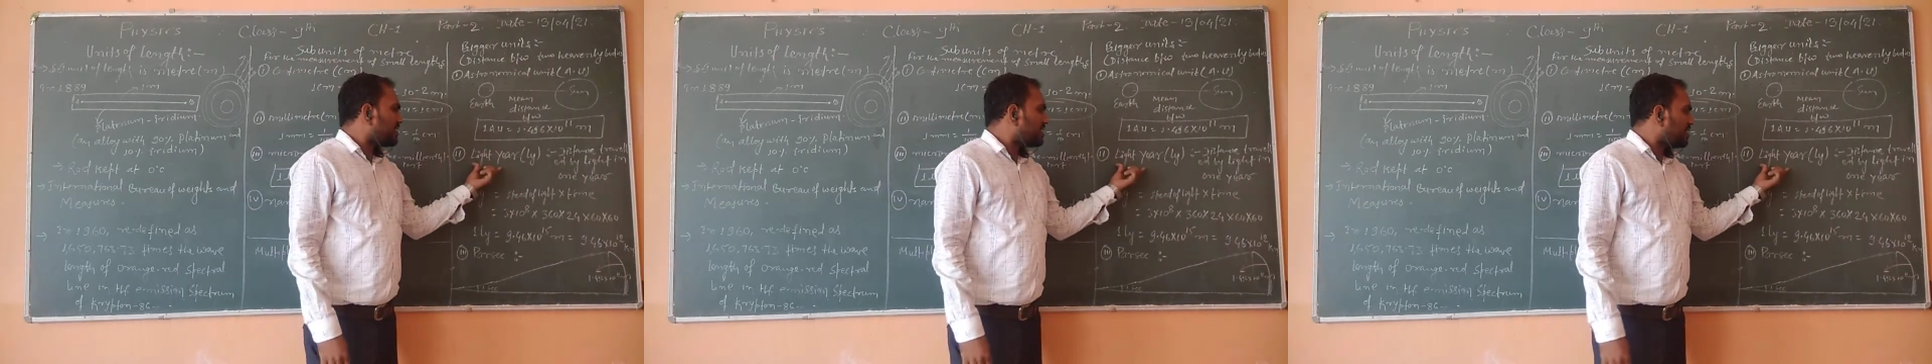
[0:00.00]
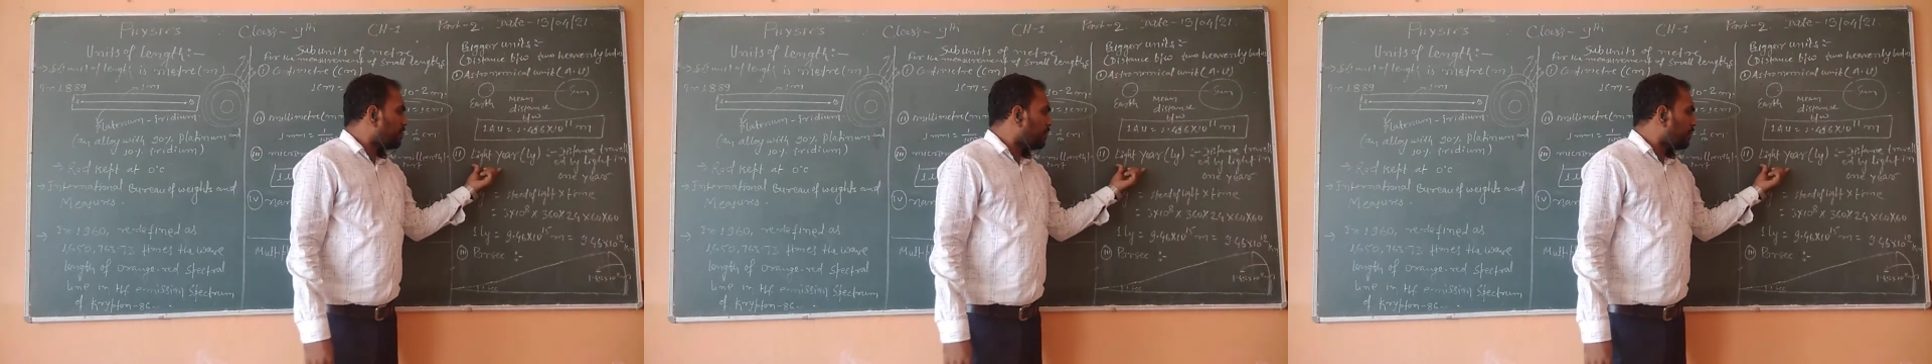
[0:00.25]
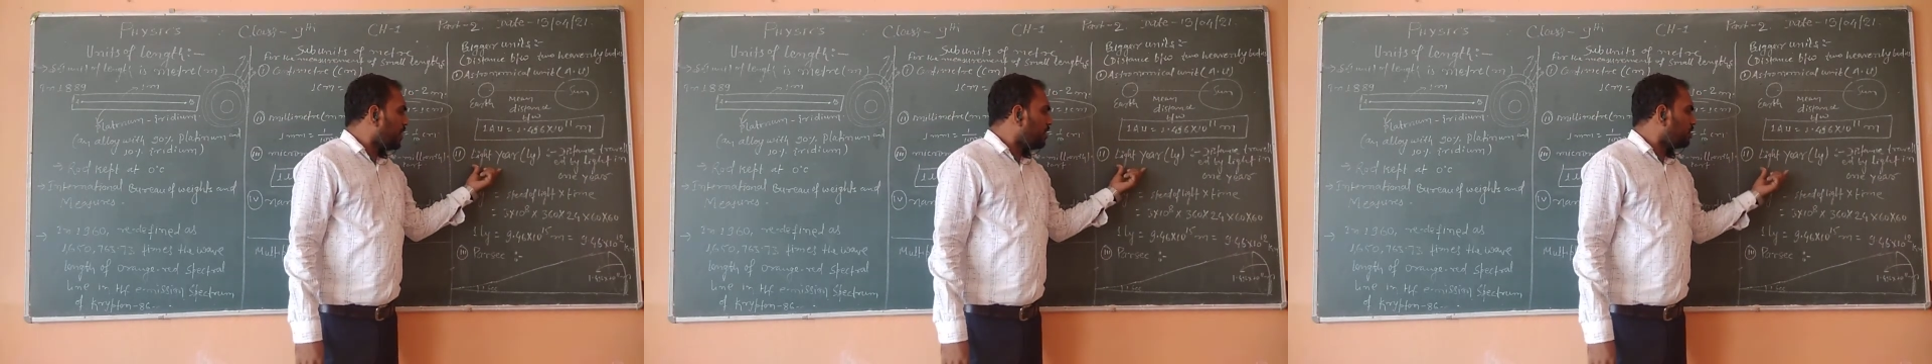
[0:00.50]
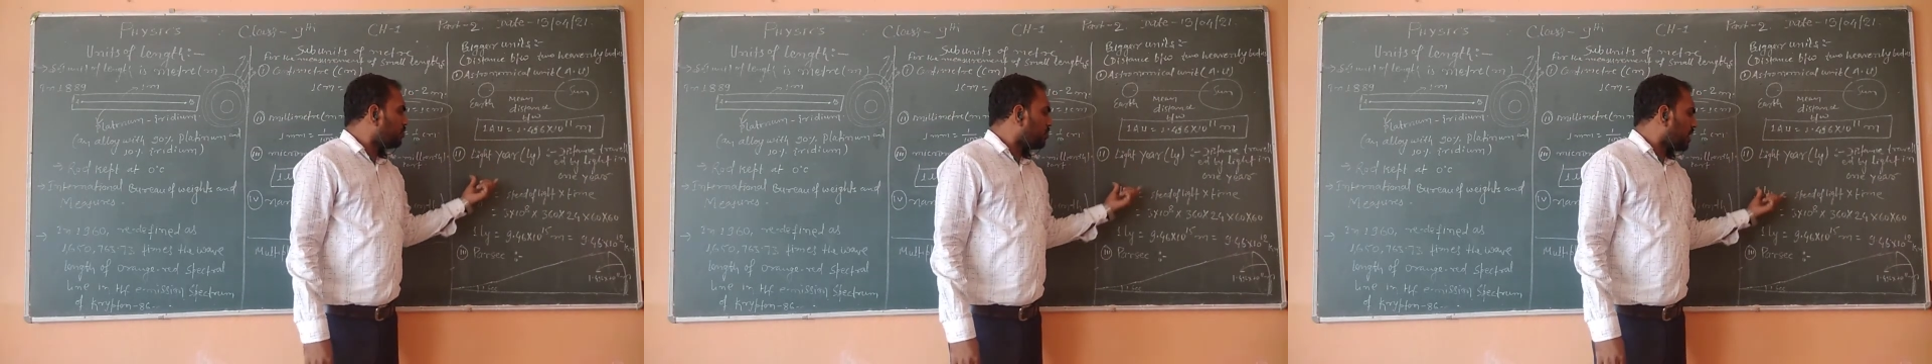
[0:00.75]
simple
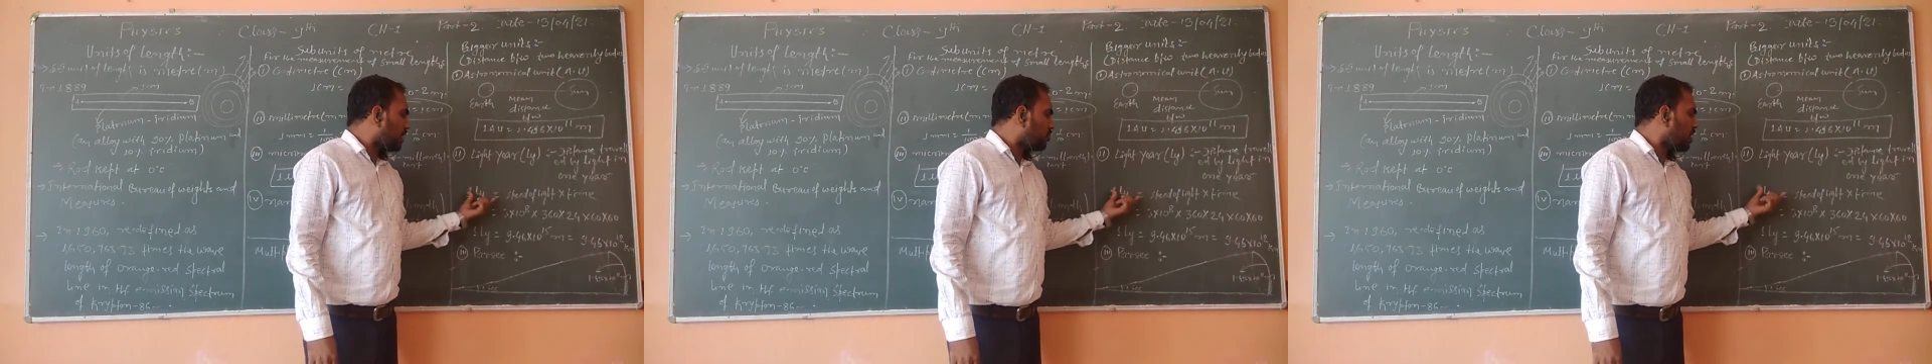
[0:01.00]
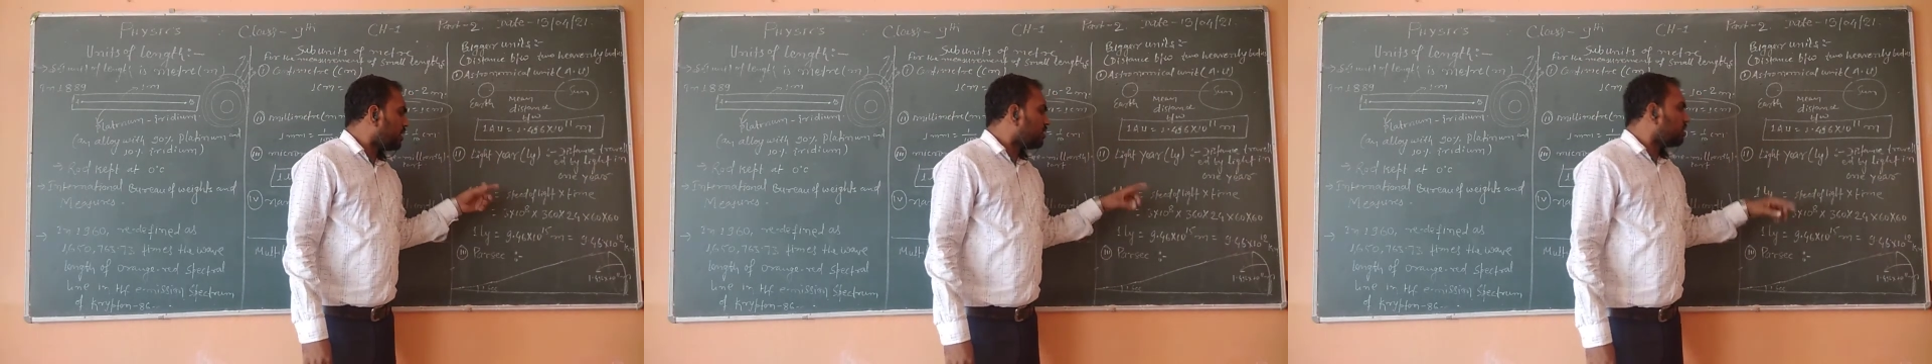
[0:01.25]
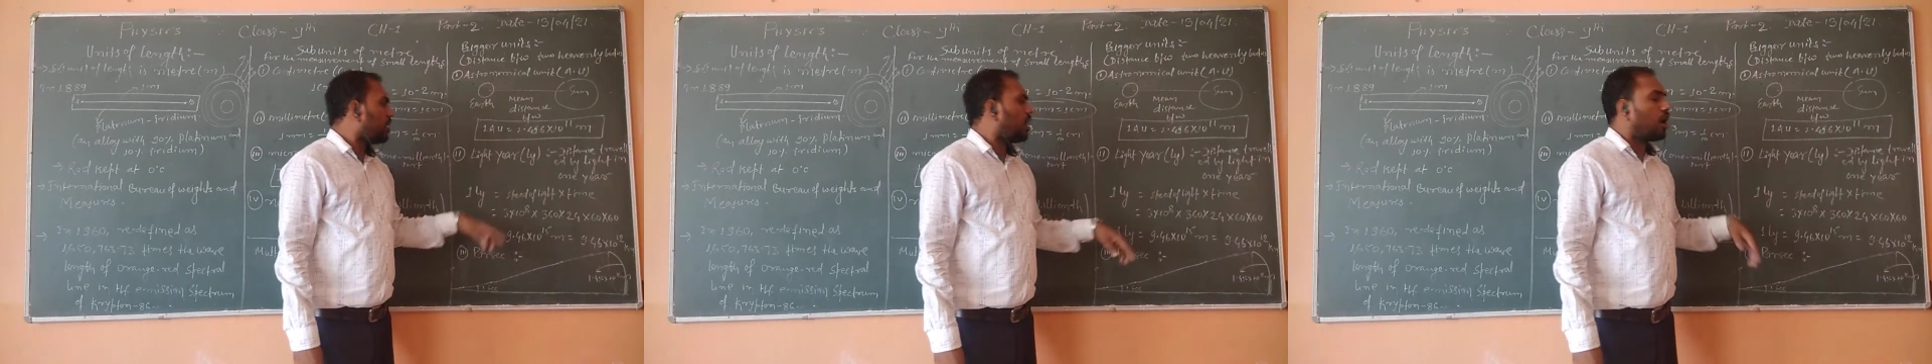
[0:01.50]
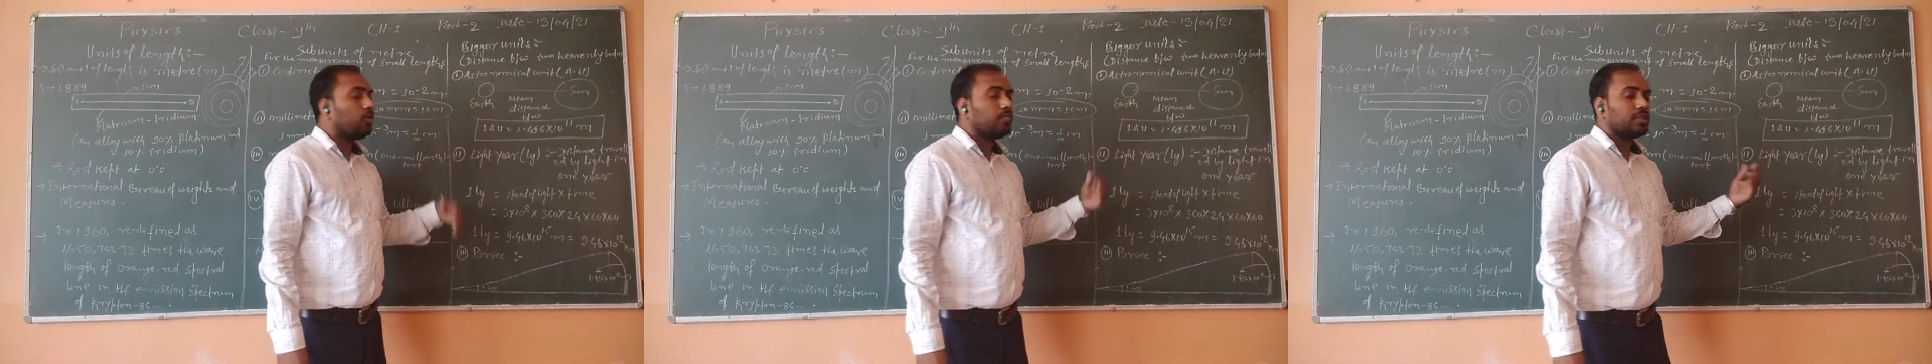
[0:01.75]
to calculate
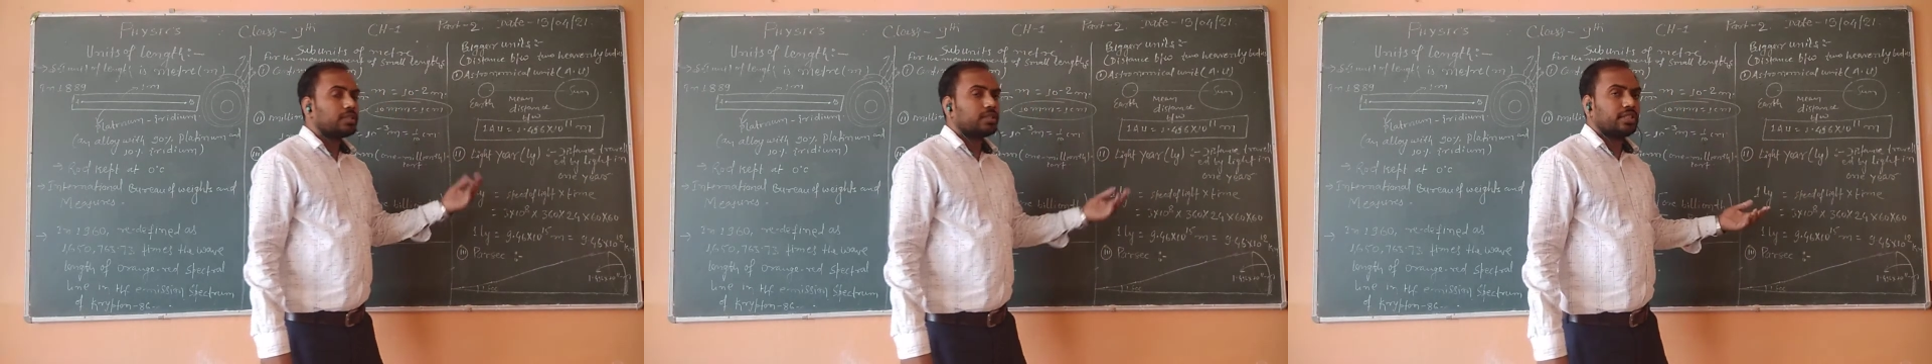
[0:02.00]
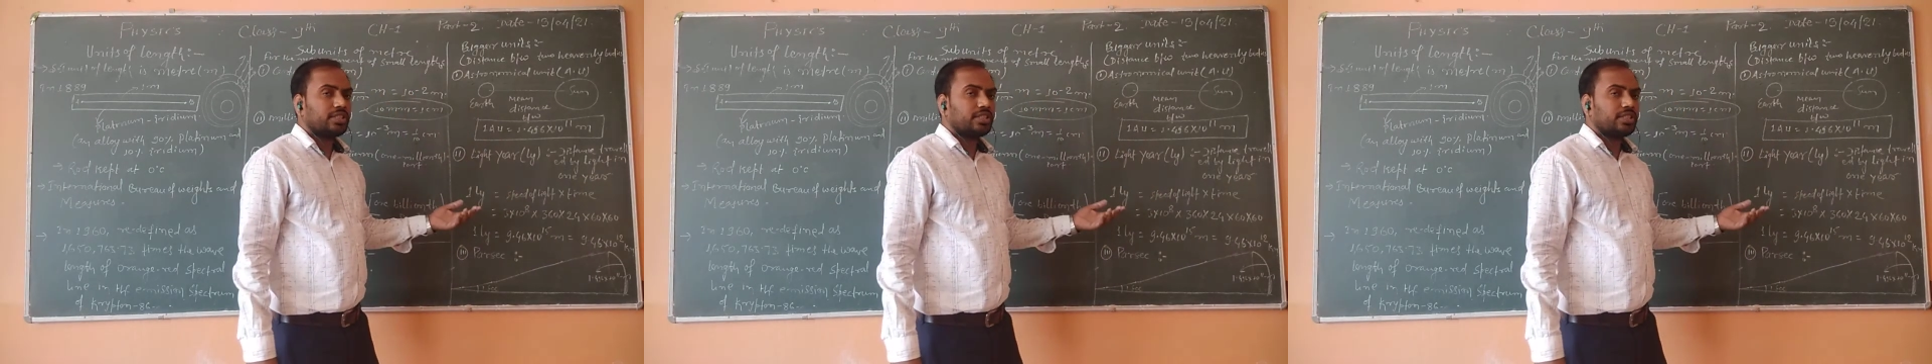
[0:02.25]
how much